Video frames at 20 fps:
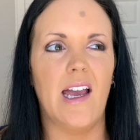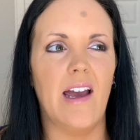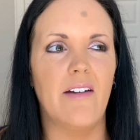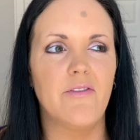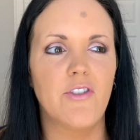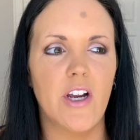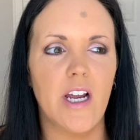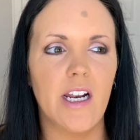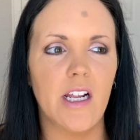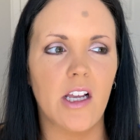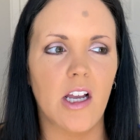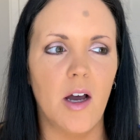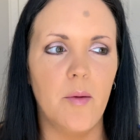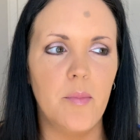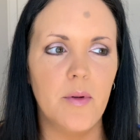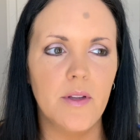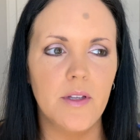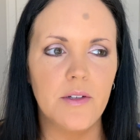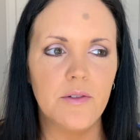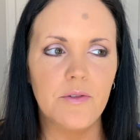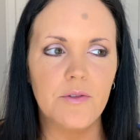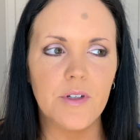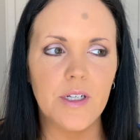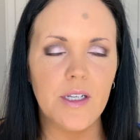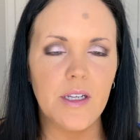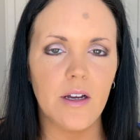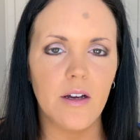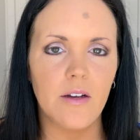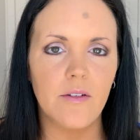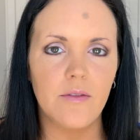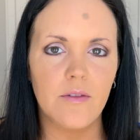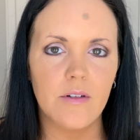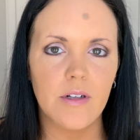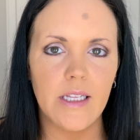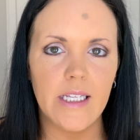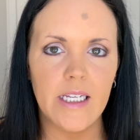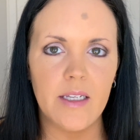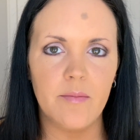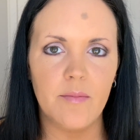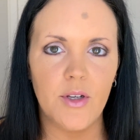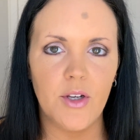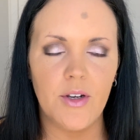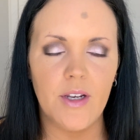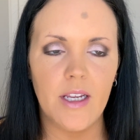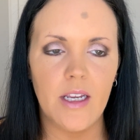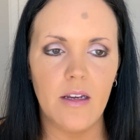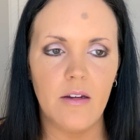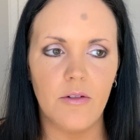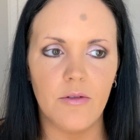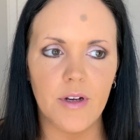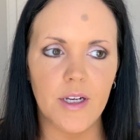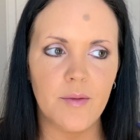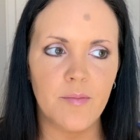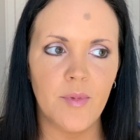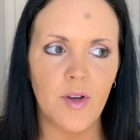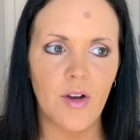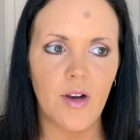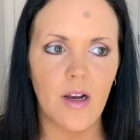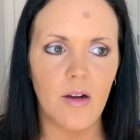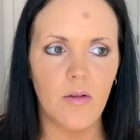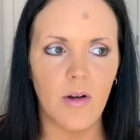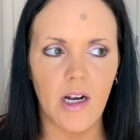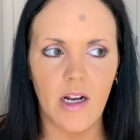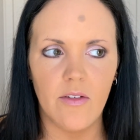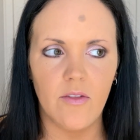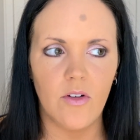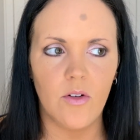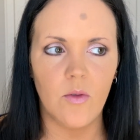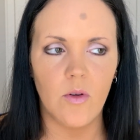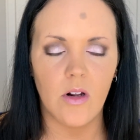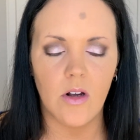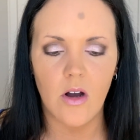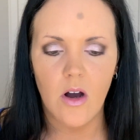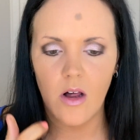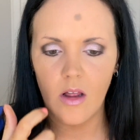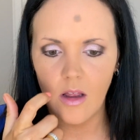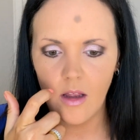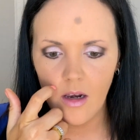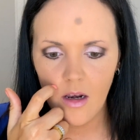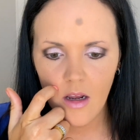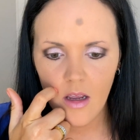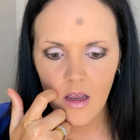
I've tried a couple of green beauty, whatever you want to call it.